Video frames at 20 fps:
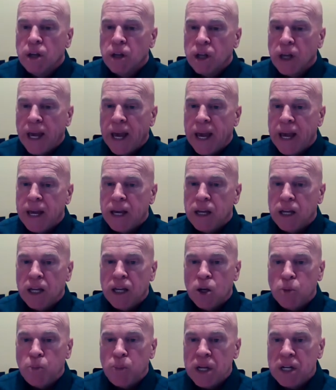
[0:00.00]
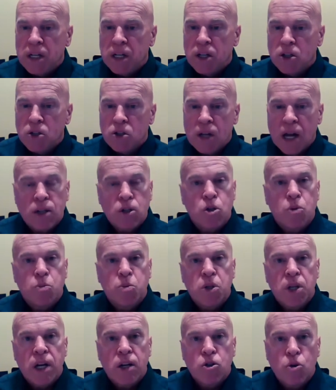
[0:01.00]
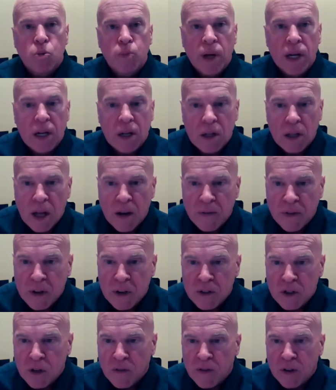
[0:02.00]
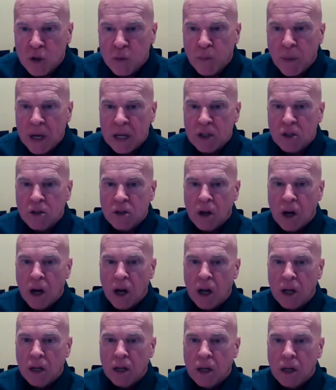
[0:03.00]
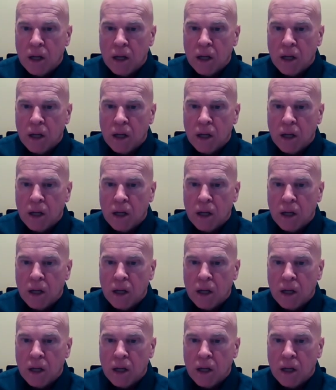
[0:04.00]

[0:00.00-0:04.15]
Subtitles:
An opinion is not substantial medical evidence if it's based on